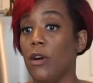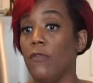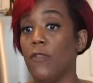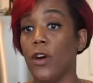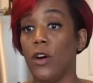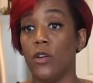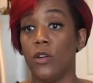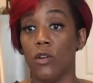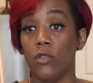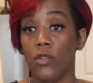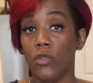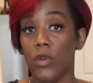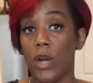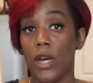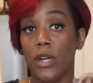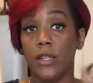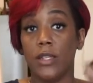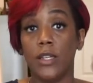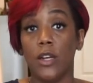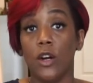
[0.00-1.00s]
phone on do
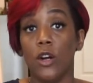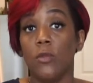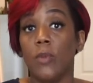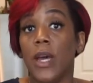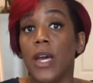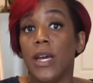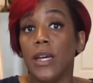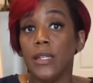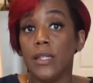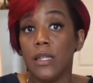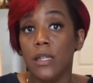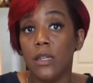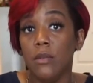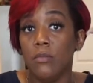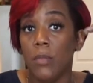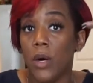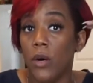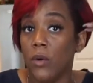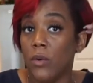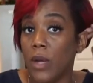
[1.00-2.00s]
not disturb and sleep
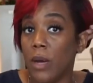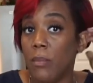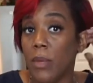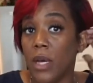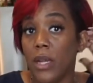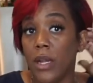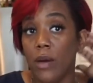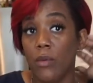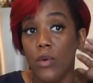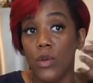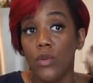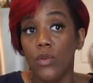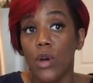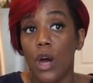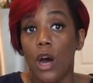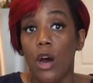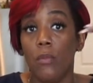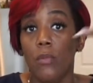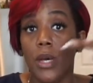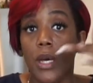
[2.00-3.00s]
mode. That means that when you
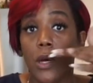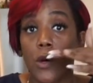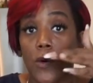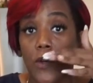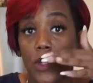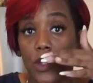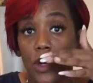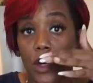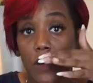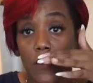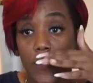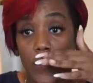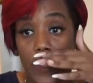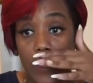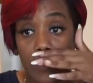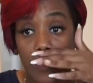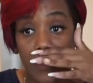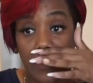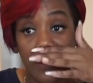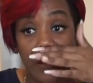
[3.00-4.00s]
call me, it's going straight to
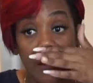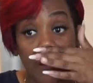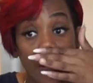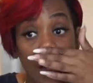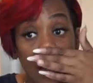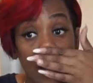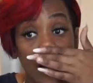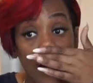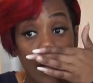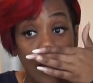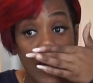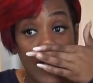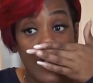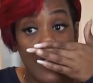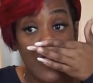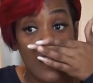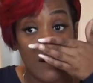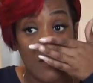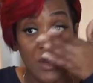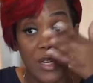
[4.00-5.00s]
voicemail. So y'all, anybody
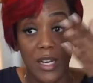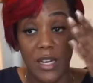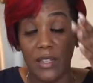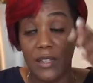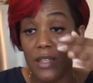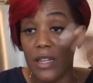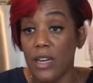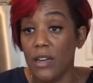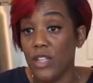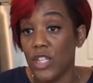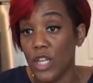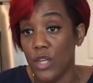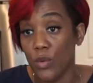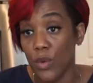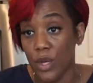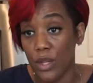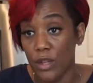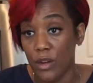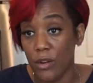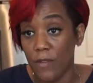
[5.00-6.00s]
call me yesterday,
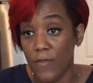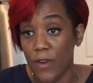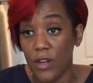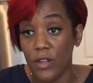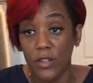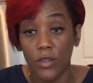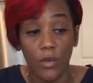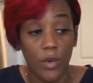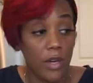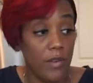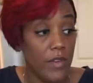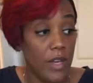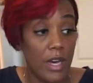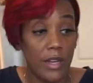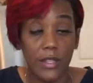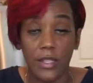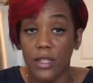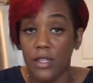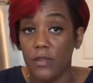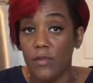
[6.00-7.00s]
January 31st, or whenever
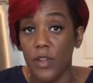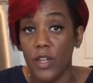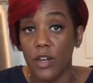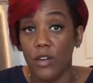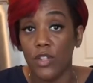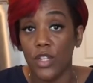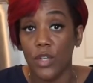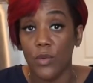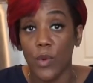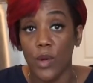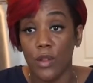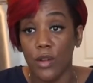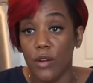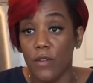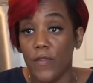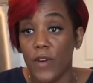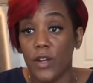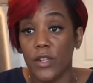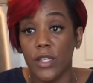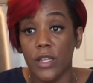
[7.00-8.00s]
y'all see this video, January
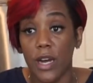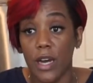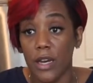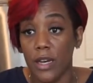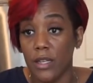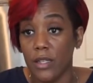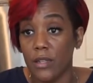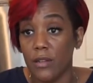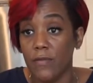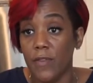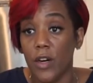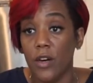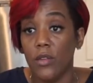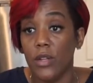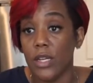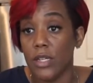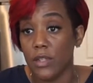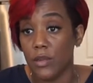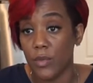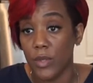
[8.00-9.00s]
31st, and I answer the phone,
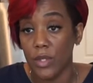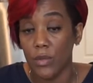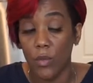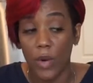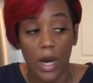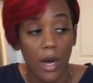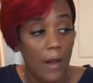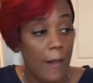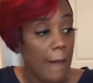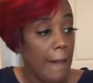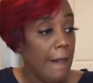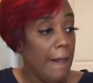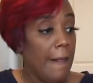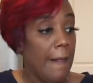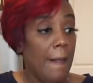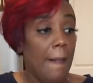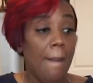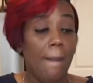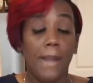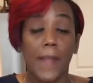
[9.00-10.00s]
that's the reason why.
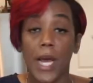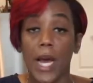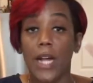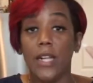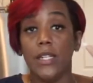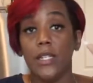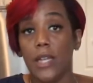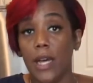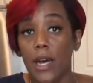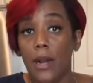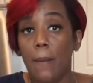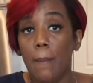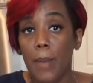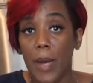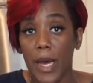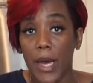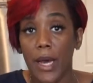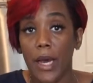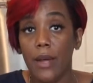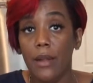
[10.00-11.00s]
I just had a
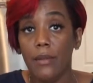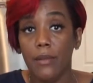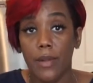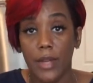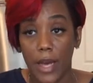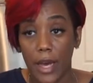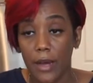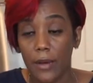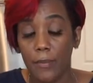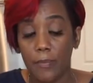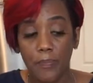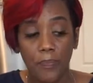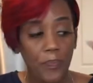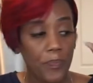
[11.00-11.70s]
bad day.